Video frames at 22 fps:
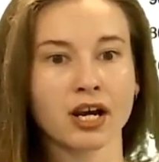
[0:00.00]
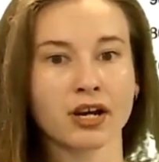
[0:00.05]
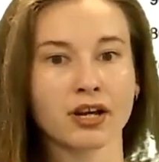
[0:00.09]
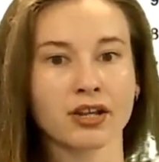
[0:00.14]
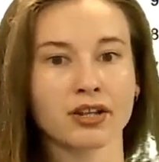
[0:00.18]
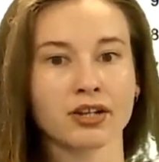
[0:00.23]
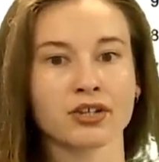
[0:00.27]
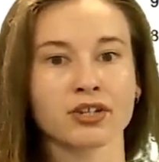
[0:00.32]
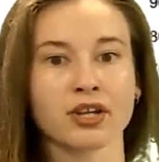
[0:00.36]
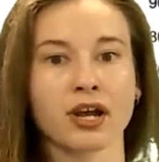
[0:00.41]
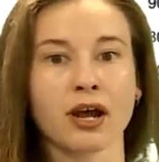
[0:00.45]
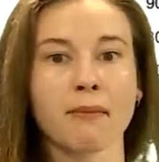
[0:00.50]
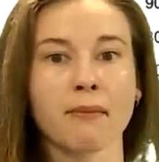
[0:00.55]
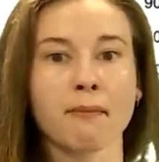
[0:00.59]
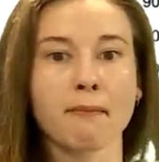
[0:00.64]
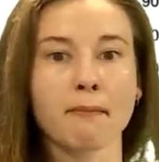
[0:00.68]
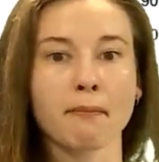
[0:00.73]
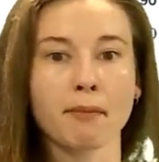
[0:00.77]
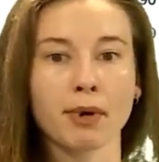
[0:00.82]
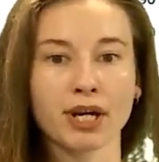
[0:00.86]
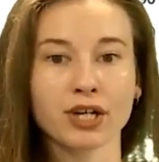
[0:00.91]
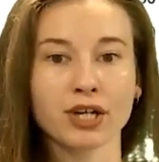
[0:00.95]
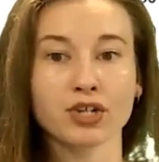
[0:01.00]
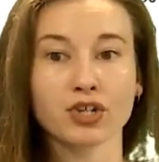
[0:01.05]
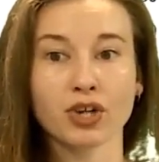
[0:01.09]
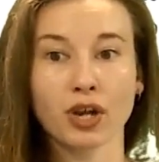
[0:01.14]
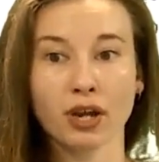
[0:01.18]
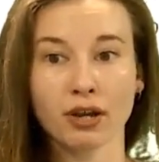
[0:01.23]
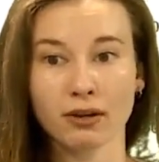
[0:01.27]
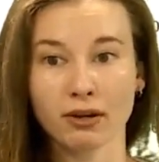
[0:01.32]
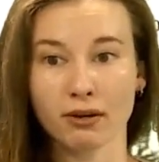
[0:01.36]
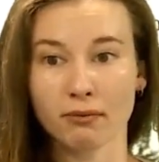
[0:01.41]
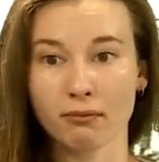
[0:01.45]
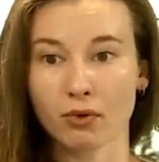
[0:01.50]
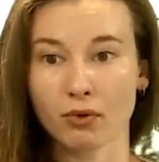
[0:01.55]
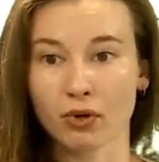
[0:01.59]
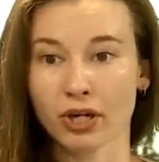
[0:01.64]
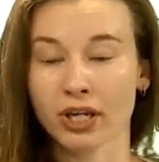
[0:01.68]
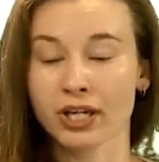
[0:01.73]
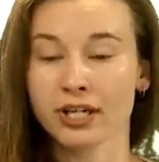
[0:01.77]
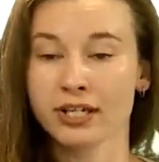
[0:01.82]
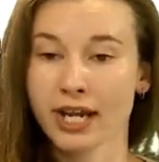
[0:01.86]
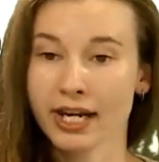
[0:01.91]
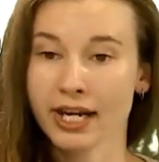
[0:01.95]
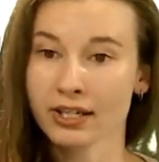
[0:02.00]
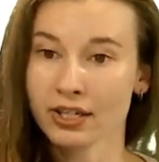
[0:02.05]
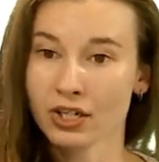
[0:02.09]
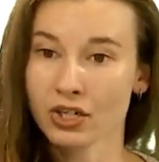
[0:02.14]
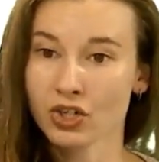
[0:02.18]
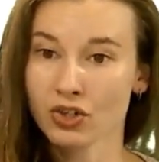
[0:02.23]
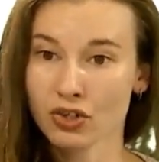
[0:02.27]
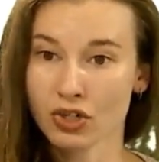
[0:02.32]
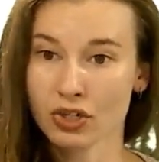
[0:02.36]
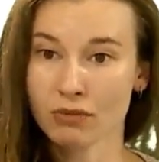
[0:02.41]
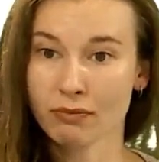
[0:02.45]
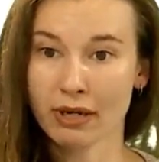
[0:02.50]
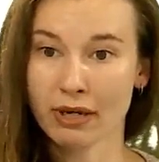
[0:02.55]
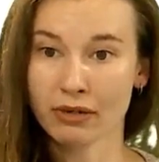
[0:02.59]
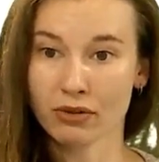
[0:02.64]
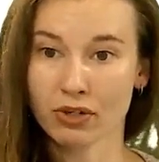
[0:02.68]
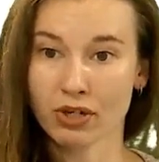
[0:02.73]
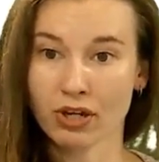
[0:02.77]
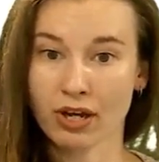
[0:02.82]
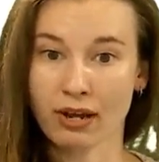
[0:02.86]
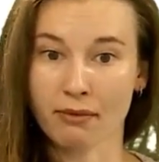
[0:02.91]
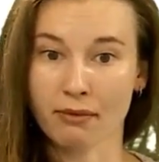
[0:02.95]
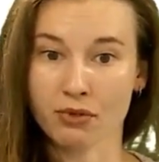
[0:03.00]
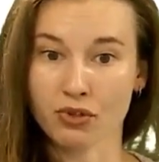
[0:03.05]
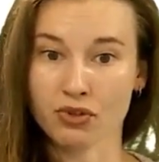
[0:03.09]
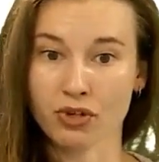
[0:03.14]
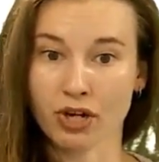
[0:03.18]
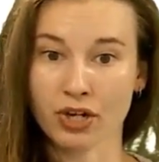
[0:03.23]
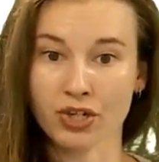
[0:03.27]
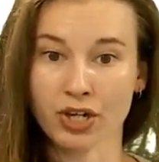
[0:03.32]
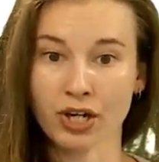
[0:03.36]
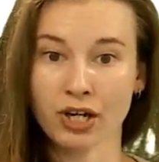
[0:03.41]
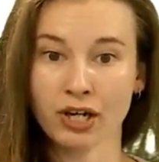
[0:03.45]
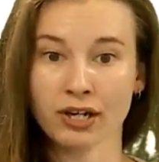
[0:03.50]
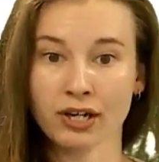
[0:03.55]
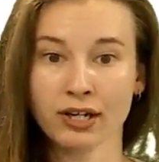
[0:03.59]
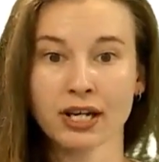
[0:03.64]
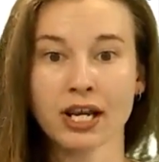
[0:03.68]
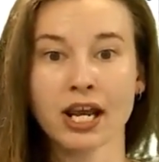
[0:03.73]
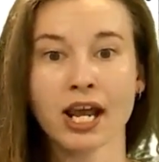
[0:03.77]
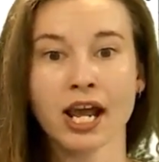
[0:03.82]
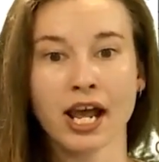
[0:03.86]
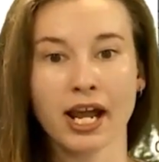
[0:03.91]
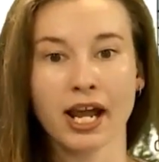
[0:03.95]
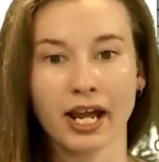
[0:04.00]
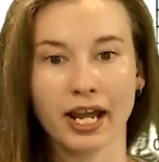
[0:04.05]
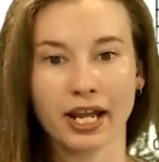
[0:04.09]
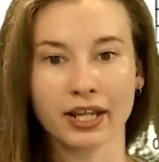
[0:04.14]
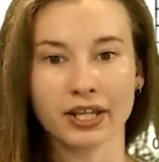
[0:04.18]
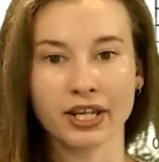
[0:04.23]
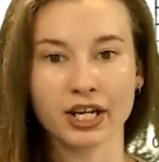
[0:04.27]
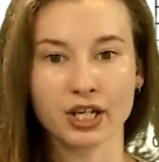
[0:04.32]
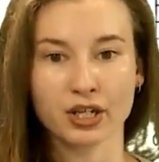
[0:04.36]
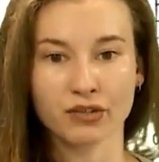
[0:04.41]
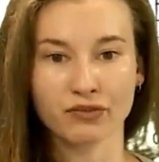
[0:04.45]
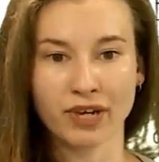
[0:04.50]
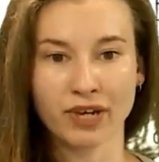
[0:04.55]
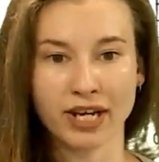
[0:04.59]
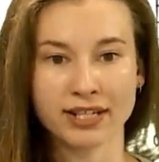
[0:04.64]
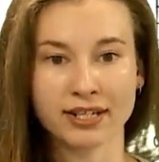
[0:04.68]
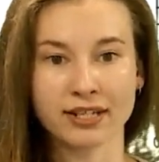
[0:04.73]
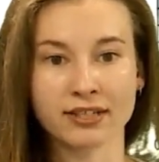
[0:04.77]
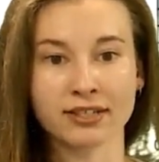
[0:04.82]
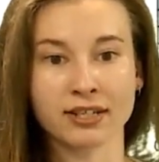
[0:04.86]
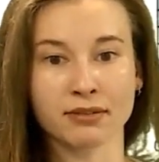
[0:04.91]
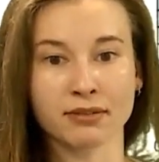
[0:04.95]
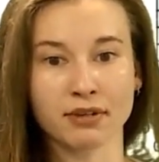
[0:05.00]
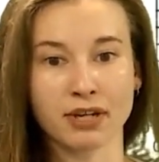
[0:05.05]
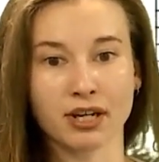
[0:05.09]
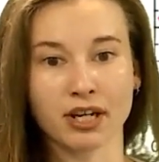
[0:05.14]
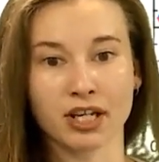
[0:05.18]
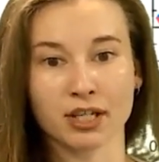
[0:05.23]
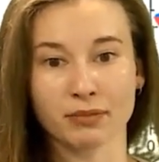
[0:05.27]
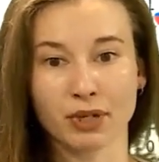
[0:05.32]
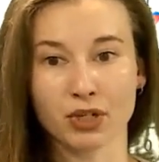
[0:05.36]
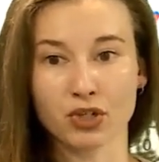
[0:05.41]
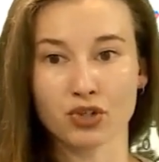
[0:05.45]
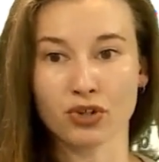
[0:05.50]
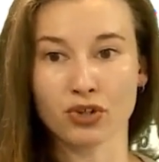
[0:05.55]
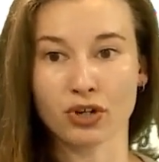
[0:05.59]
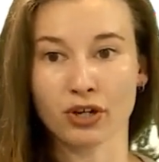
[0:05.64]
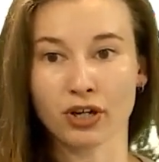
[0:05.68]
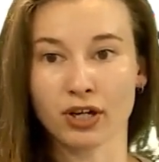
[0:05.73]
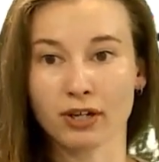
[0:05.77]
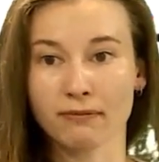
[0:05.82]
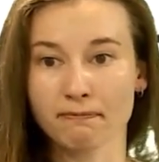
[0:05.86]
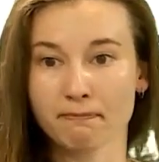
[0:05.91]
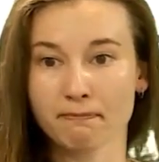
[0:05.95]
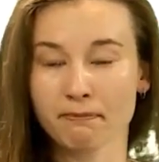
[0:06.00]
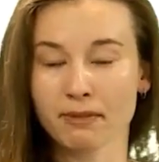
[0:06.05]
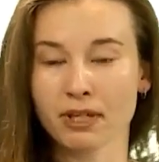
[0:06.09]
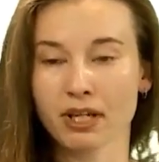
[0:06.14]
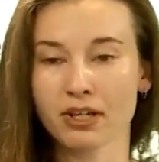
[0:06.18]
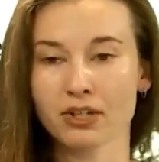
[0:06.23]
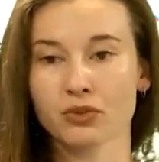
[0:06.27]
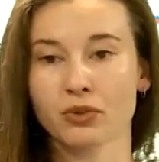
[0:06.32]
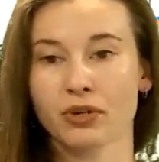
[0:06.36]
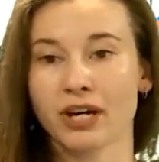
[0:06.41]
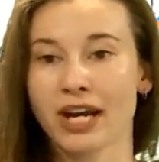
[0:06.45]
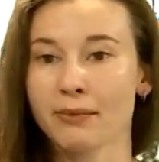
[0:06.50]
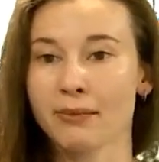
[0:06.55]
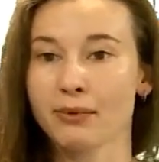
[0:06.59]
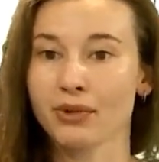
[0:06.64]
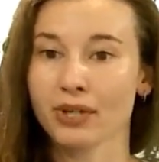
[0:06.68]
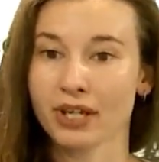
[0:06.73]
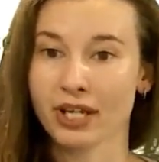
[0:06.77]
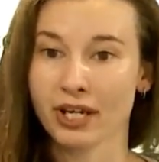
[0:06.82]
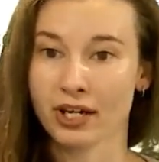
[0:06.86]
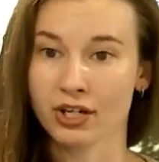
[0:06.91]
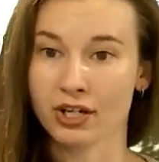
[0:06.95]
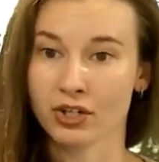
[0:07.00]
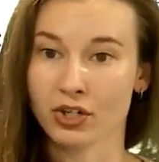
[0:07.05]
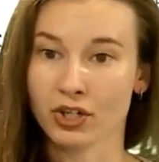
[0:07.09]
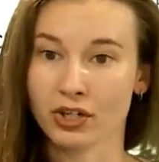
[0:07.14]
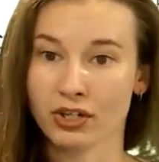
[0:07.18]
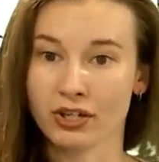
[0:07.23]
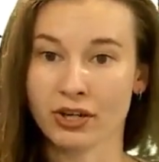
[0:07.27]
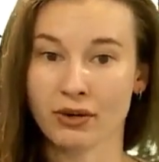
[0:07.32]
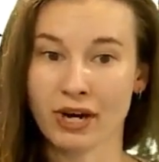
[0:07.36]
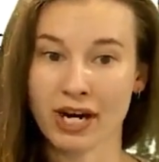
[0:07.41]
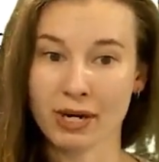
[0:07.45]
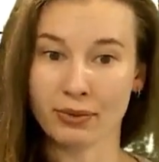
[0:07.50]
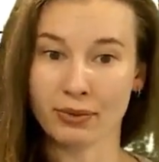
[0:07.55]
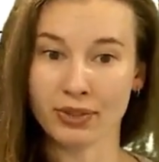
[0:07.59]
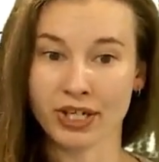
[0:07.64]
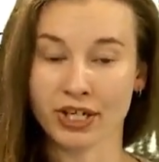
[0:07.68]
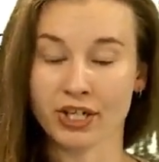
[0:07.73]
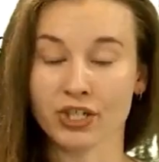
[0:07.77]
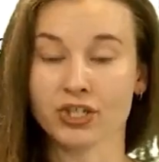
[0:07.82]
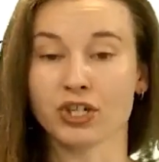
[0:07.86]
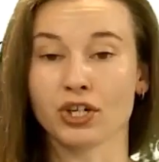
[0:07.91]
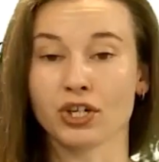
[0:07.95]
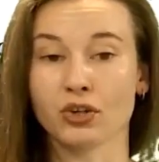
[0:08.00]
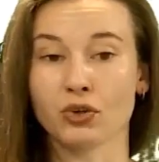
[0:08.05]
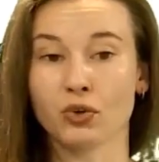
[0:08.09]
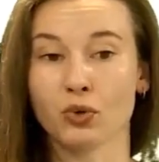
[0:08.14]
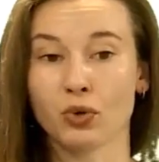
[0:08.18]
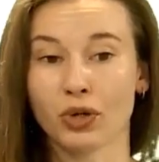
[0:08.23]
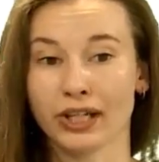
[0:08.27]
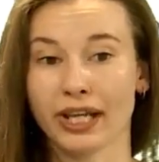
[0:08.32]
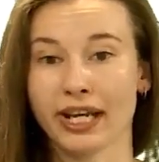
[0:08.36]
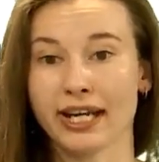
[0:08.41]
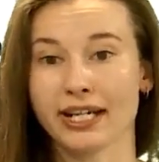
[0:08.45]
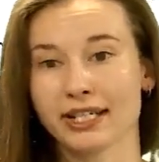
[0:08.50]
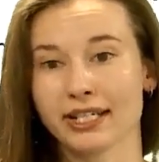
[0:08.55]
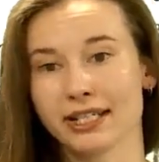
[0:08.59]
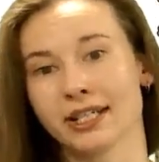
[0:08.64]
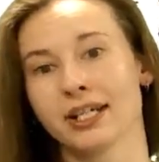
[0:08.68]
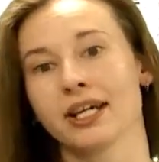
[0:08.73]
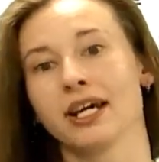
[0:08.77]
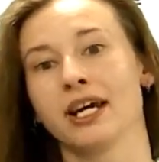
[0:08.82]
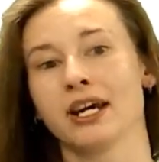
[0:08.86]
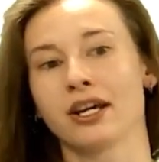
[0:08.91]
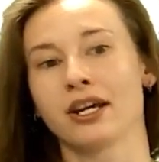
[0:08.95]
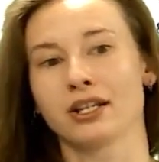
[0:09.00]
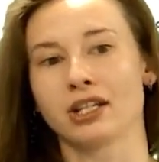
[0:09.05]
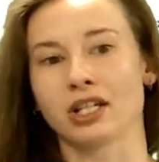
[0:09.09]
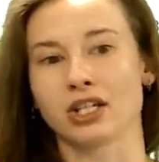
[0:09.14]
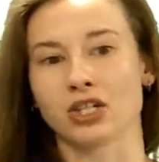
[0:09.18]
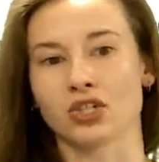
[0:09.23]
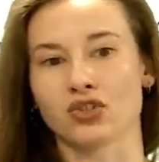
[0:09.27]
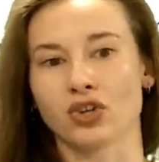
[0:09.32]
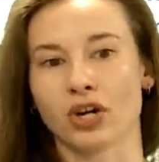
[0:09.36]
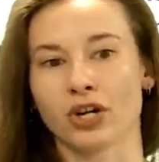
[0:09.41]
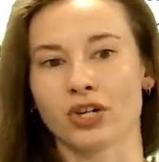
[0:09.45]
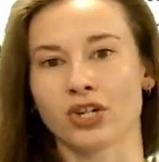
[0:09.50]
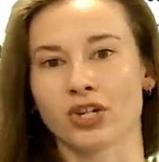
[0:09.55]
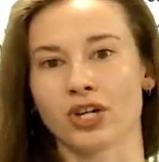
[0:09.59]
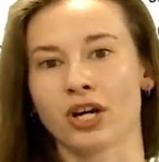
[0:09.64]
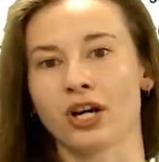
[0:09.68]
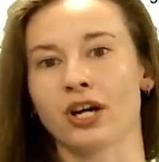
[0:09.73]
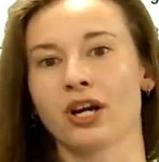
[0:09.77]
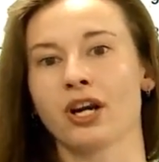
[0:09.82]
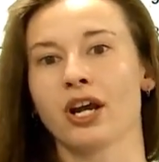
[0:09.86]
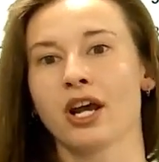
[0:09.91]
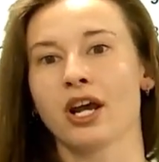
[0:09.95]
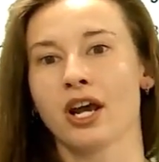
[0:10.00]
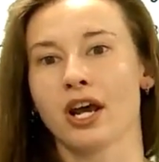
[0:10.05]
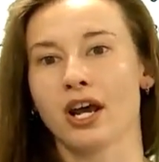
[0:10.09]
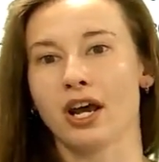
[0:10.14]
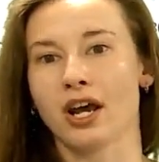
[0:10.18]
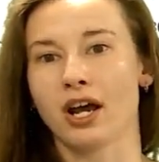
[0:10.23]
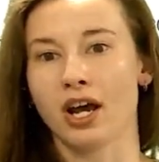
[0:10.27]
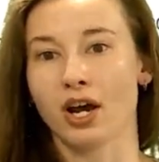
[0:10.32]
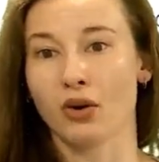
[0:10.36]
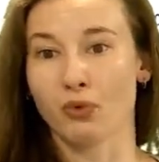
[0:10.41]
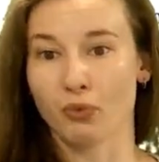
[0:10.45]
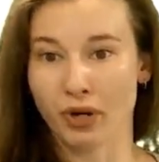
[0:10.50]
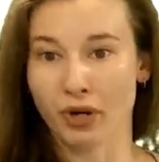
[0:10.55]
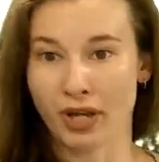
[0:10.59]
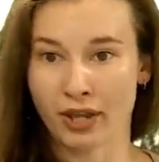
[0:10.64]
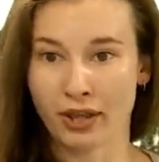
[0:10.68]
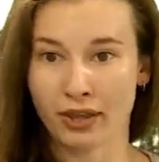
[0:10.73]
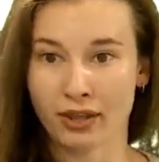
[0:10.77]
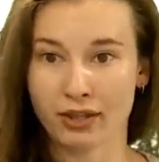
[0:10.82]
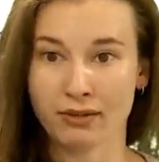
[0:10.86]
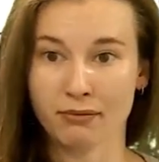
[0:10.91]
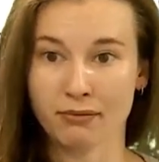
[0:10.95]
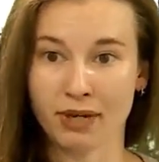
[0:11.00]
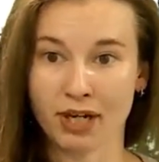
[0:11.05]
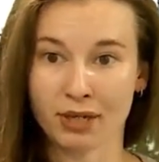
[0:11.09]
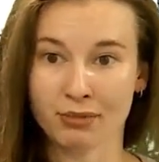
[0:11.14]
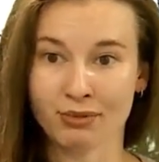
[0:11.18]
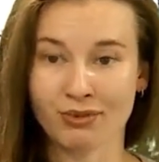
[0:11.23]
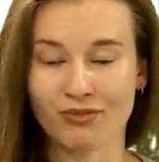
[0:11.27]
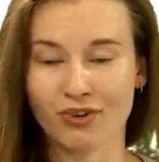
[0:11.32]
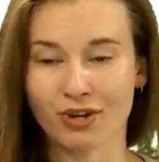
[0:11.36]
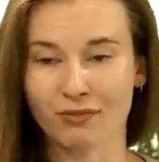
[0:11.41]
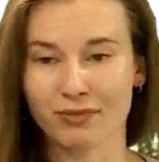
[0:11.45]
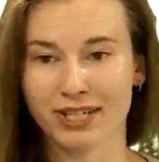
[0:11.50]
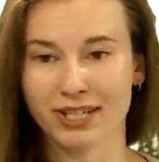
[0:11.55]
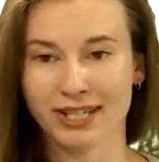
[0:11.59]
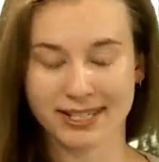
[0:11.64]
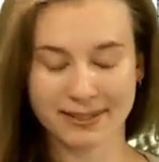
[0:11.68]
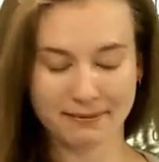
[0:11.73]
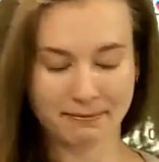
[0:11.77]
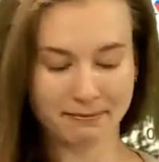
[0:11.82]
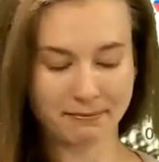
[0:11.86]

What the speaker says: There's a much more connected structure, and the interface is much stronger. So they were able here to correlate this structure with better performance.